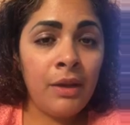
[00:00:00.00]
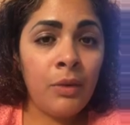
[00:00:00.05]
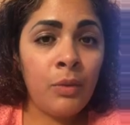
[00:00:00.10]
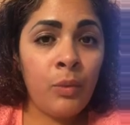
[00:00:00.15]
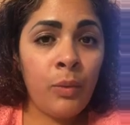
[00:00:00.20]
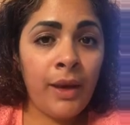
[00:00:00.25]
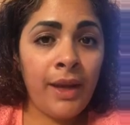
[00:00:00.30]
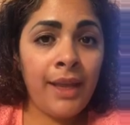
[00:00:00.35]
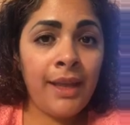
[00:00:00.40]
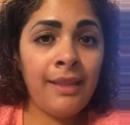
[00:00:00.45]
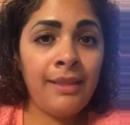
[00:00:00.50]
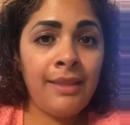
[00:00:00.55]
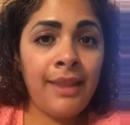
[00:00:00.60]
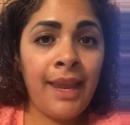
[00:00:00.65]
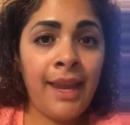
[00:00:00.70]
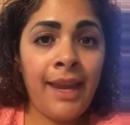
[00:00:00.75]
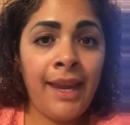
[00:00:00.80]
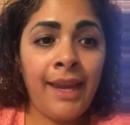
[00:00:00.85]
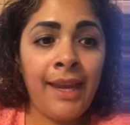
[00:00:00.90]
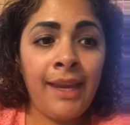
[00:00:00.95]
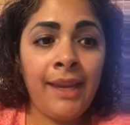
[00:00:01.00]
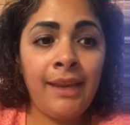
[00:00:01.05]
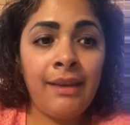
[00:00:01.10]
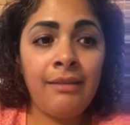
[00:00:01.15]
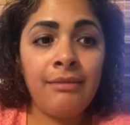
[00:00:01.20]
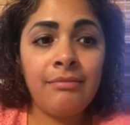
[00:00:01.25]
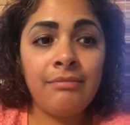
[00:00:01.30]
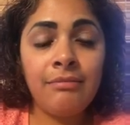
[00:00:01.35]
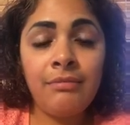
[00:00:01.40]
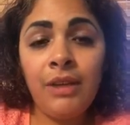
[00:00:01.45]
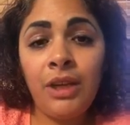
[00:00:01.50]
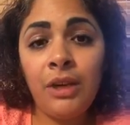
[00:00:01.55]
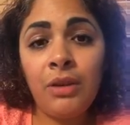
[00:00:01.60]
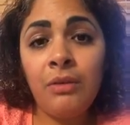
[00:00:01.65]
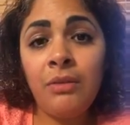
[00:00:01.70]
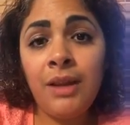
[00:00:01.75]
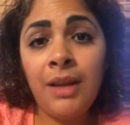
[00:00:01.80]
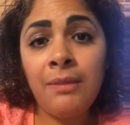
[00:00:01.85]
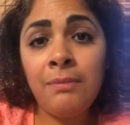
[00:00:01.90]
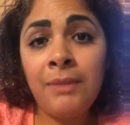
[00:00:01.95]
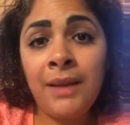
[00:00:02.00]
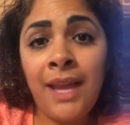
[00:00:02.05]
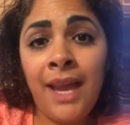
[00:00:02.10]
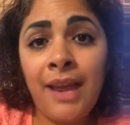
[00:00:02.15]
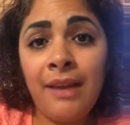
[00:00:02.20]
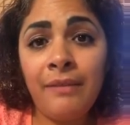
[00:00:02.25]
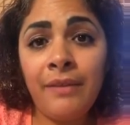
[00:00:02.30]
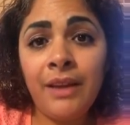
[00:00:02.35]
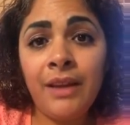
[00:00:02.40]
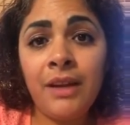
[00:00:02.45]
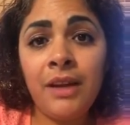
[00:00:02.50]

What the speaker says: when they can be having